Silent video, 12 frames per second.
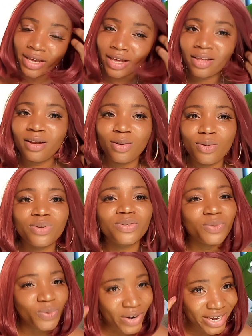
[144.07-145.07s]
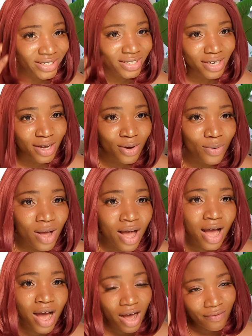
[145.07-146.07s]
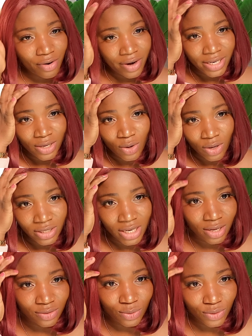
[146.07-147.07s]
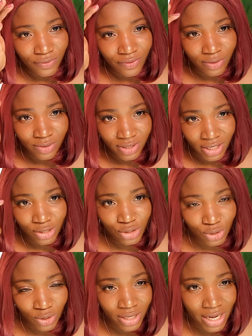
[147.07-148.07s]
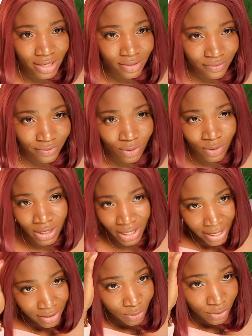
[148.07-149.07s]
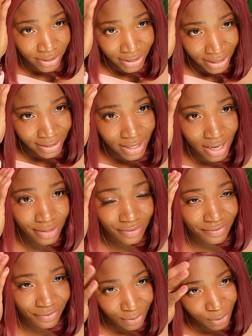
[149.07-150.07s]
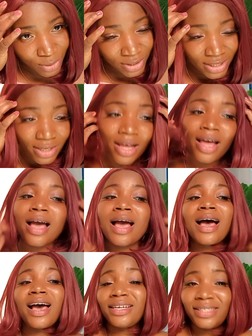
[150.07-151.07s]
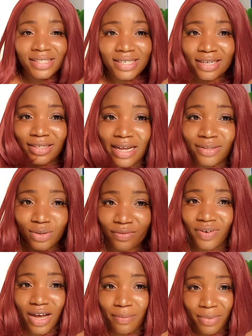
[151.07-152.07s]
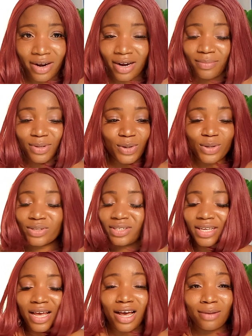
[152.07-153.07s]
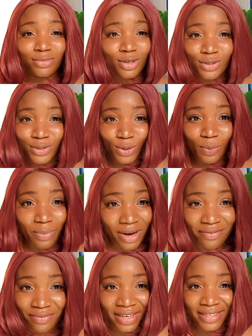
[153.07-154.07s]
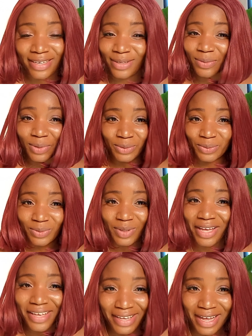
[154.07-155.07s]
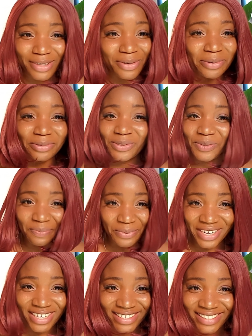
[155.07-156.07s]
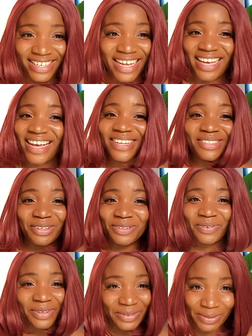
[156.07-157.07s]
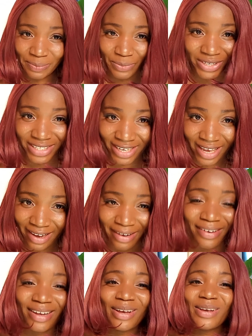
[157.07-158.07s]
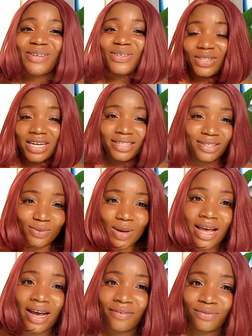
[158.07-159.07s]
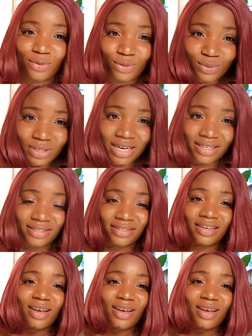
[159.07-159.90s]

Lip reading: hair looks right now. I've already cut out those front section at the front, like those nets at the front. I did that out of camera because I'm not so perfect. I don't want to I don't want to spoil it. Like, I don't want to spoil the hair, so that is why I have to do that